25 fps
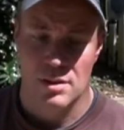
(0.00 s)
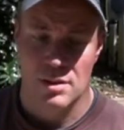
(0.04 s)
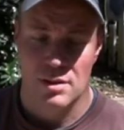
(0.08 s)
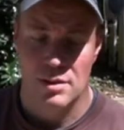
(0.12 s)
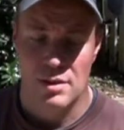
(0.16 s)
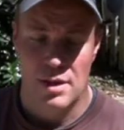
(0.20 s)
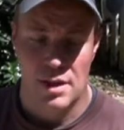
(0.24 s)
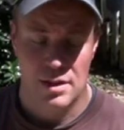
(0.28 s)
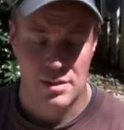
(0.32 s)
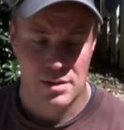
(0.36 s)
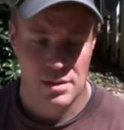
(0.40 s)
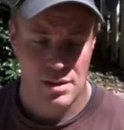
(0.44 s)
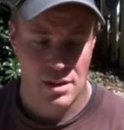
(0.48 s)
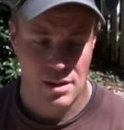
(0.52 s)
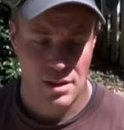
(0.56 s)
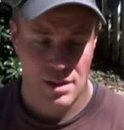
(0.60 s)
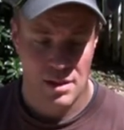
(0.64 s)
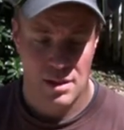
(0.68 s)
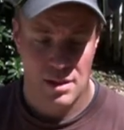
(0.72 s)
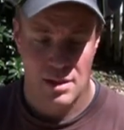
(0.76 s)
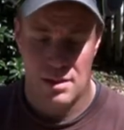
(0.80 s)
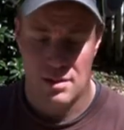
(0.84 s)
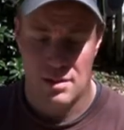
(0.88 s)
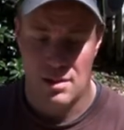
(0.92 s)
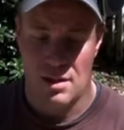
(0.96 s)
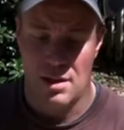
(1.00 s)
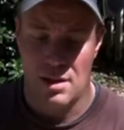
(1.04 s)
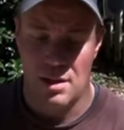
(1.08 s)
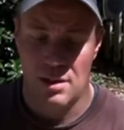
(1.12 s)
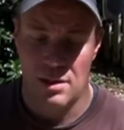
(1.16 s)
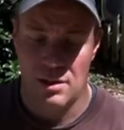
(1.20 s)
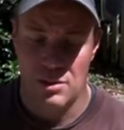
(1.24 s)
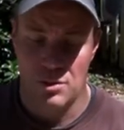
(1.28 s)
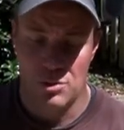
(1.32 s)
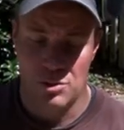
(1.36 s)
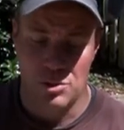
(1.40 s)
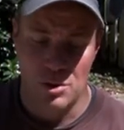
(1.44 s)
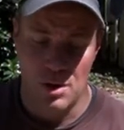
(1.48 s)
Next thing is I need
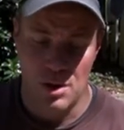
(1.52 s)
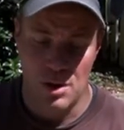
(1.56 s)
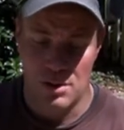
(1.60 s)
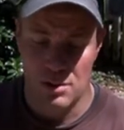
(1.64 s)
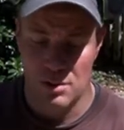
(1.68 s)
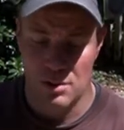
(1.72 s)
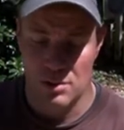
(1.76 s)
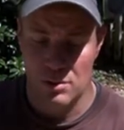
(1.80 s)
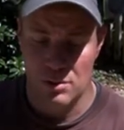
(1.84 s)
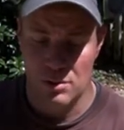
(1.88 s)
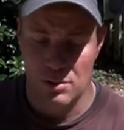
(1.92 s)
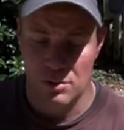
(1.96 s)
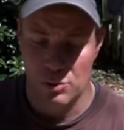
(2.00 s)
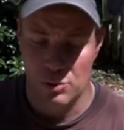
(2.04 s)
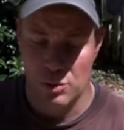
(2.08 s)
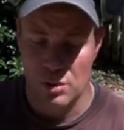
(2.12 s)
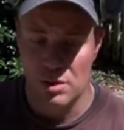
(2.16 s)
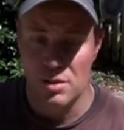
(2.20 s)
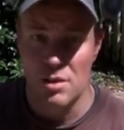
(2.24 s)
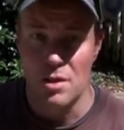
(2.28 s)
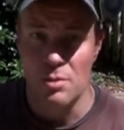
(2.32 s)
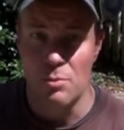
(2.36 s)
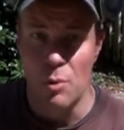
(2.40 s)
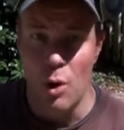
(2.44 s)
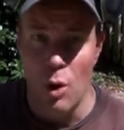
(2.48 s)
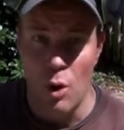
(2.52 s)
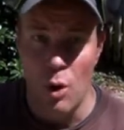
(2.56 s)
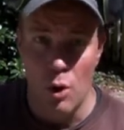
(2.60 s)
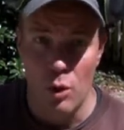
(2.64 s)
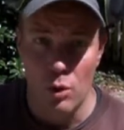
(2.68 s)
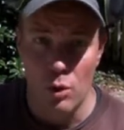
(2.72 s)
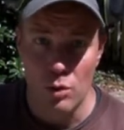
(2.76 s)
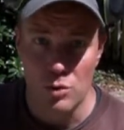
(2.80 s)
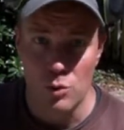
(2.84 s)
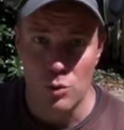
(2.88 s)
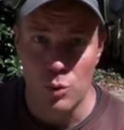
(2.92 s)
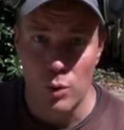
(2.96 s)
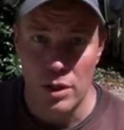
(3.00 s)
to draw, drill some
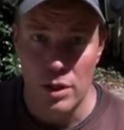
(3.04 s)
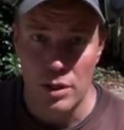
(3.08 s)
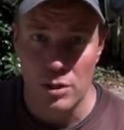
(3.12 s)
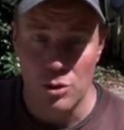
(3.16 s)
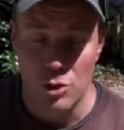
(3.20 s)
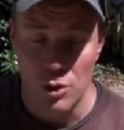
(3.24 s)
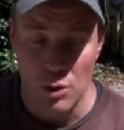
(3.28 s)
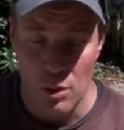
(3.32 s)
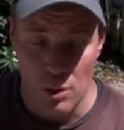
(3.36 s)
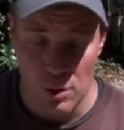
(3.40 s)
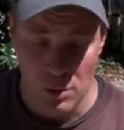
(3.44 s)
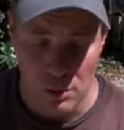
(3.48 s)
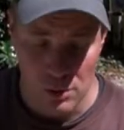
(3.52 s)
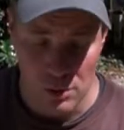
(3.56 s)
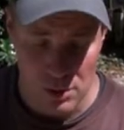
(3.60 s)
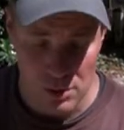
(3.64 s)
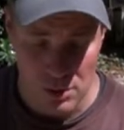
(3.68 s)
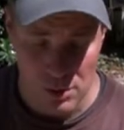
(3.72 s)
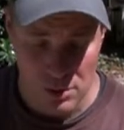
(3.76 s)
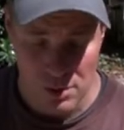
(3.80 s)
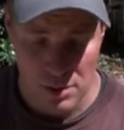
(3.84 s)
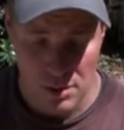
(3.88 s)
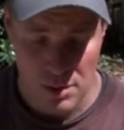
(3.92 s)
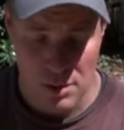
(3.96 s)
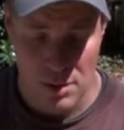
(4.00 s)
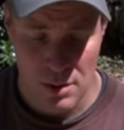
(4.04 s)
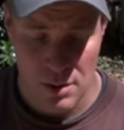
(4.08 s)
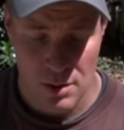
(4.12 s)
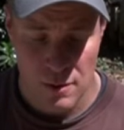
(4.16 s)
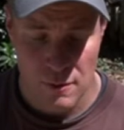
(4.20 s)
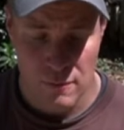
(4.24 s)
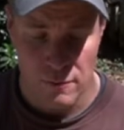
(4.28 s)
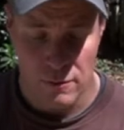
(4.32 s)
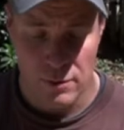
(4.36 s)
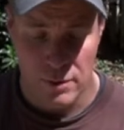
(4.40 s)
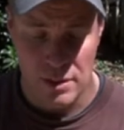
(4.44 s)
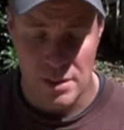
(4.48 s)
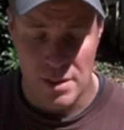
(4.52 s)
holes, one inch holes
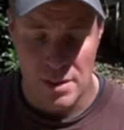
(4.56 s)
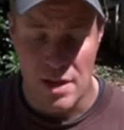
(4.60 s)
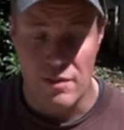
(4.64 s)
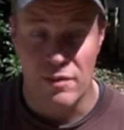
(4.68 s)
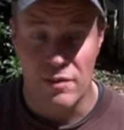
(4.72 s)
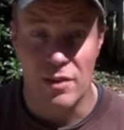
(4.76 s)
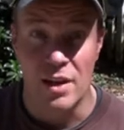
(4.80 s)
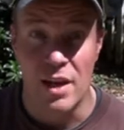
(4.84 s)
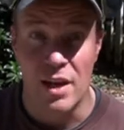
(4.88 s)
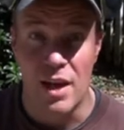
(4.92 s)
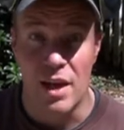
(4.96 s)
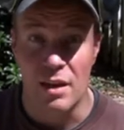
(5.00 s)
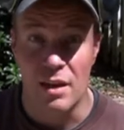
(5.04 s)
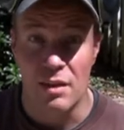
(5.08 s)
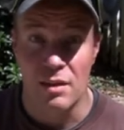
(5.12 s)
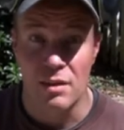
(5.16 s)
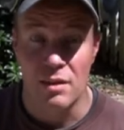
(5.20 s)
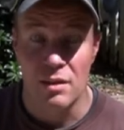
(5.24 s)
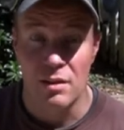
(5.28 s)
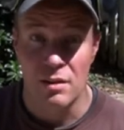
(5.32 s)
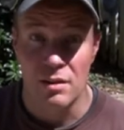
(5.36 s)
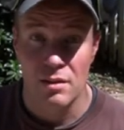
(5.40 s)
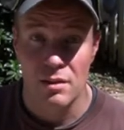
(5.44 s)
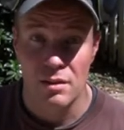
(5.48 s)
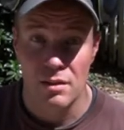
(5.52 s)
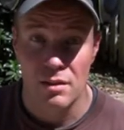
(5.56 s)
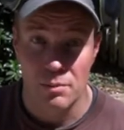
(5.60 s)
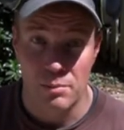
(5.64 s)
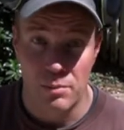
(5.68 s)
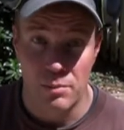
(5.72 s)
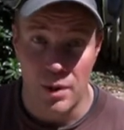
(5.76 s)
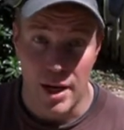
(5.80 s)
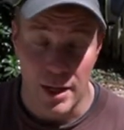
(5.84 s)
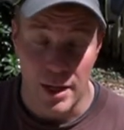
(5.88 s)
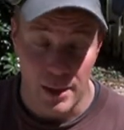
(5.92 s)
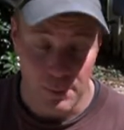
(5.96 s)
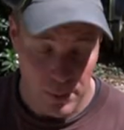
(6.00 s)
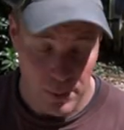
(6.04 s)
for the seven eighths
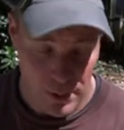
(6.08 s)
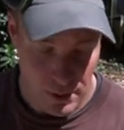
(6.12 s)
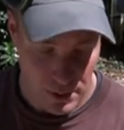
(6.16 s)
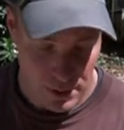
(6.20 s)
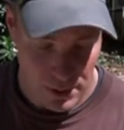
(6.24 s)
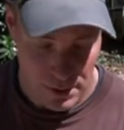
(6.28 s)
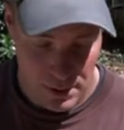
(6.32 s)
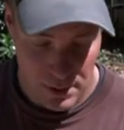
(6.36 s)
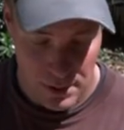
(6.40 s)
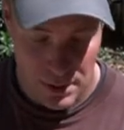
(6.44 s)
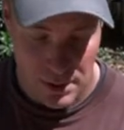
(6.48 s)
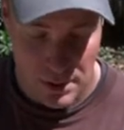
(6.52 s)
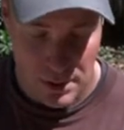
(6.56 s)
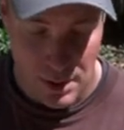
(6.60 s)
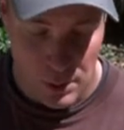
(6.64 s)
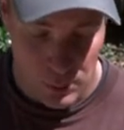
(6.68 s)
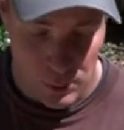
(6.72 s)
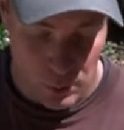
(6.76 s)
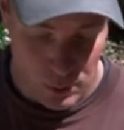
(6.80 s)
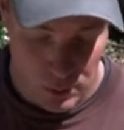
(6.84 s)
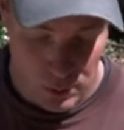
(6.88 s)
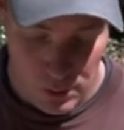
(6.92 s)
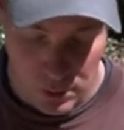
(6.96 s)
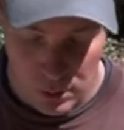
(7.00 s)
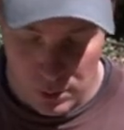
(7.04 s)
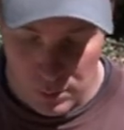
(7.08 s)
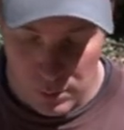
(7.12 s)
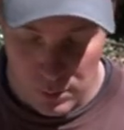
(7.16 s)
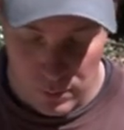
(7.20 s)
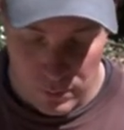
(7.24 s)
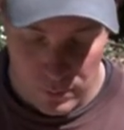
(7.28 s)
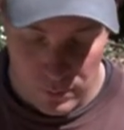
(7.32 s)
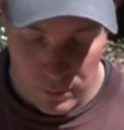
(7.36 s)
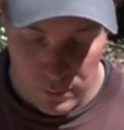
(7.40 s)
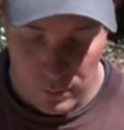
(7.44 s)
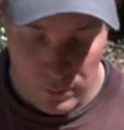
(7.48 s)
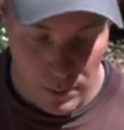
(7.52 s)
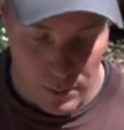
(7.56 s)
pipe that will go
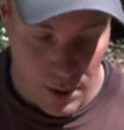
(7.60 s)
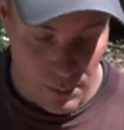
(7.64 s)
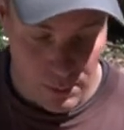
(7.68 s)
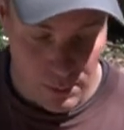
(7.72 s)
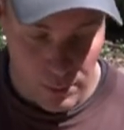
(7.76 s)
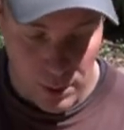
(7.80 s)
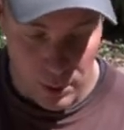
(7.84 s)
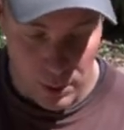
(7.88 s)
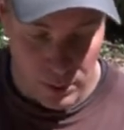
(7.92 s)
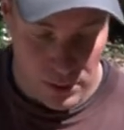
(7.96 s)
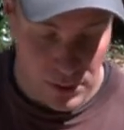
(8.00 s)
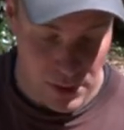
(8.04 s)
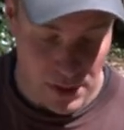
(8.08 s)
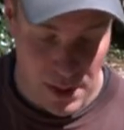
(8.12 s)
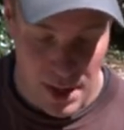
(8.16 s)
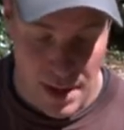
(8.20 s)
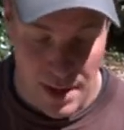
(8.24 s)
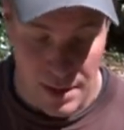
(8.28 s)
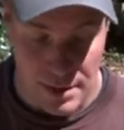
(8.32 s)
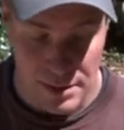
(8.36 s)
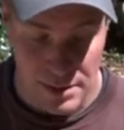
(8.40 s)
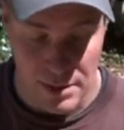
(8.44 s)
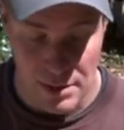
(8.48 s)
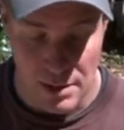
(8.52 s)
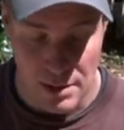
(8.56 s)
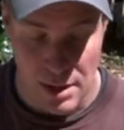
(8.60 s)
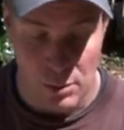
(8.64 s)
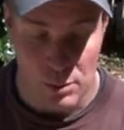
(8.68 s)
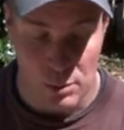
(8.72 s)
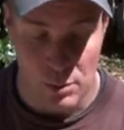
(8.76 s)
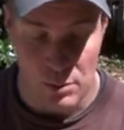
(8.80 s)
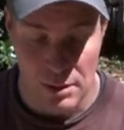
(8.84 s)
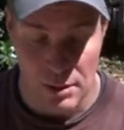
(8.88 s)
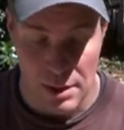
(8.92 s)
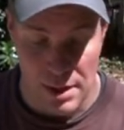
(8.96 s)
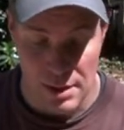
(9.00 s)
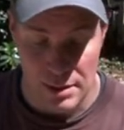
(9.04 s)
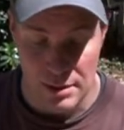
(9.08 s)
on both sides that will
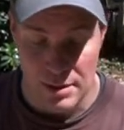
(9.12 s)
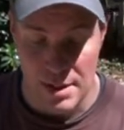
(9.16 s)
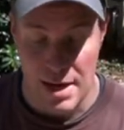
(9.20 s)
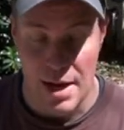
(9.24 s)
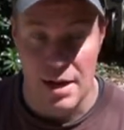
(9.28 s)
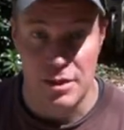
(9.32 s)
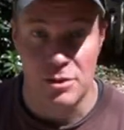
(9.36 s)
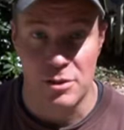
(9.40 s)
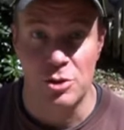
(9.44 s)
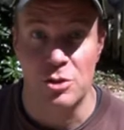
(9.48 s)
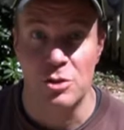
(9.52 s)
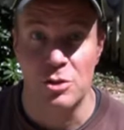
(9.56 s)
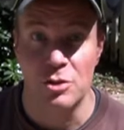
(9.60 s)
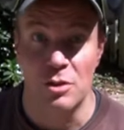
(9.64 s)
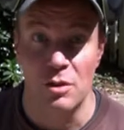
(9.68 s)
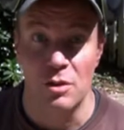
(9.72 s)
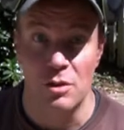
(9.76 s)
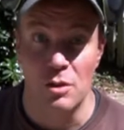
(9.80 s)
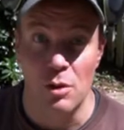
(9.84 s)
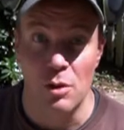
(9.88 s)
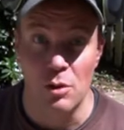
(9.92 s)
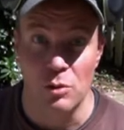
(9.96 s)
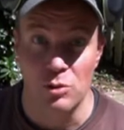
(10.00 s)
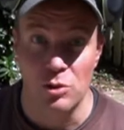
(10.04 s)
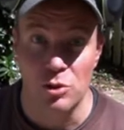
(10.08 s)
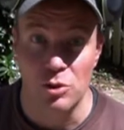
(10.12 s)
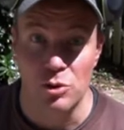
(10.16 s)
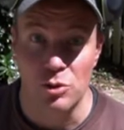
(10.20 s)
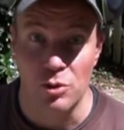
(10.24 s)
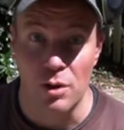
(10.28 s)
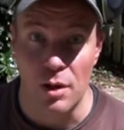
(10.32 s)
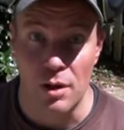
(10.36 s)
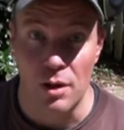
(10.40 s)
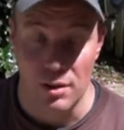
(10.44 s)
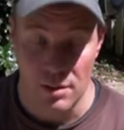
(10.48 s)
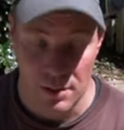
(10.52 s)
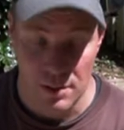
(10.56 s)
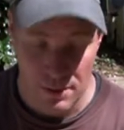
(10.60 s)
then attach to the nose strut.